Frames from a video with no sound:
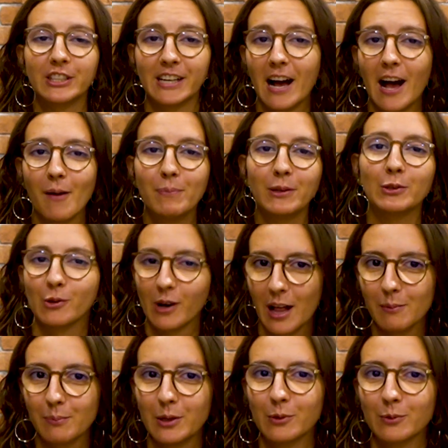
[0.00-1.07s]
than happy to
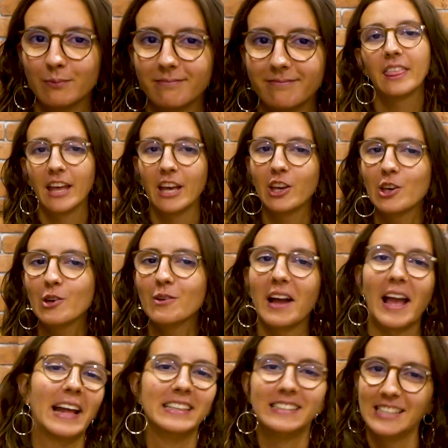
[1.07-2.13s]
help you. Thank you
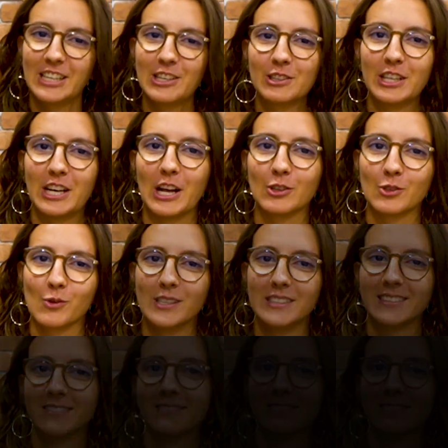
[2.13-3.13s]
and see you on the next one.